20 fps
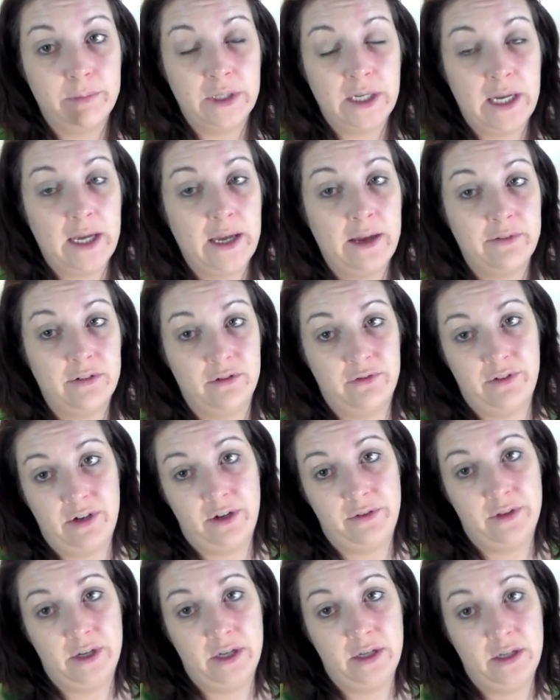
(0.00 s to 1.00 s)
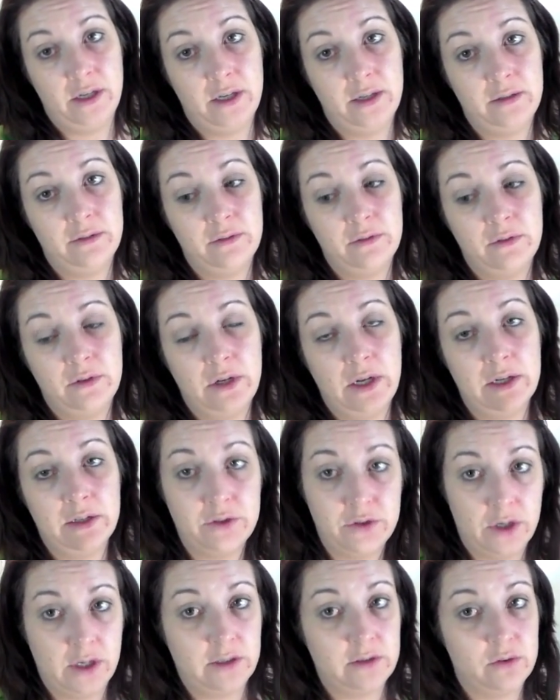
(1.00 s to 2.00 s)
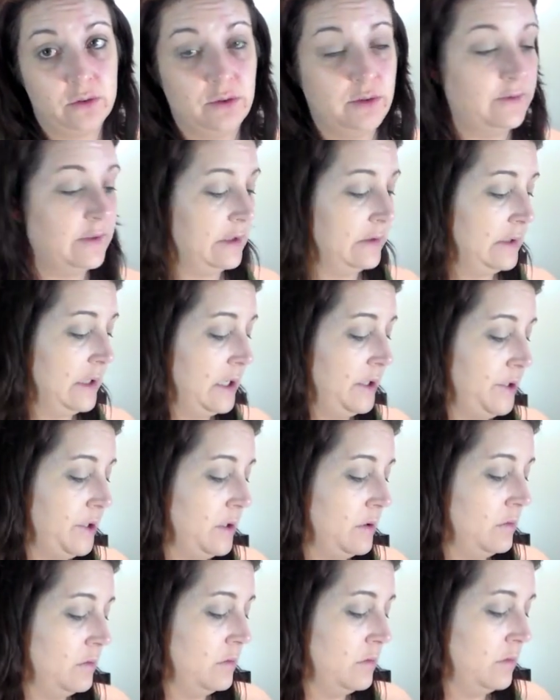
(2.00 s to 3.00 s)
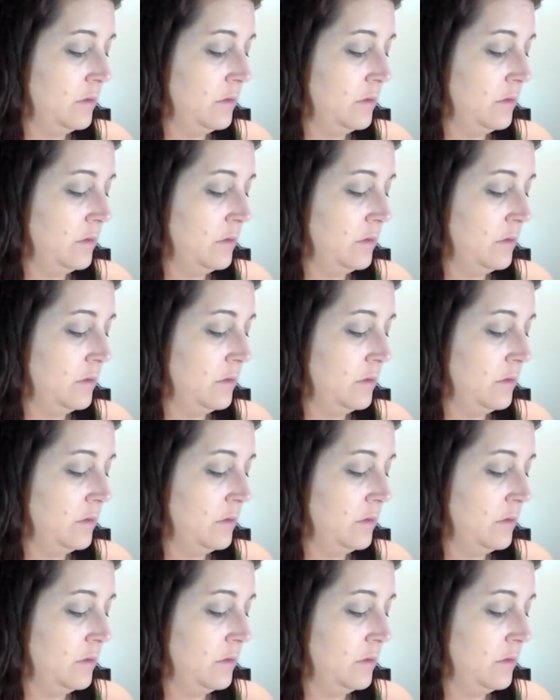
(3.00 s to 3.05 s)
but I haven't found that yet in a drugstore foundation.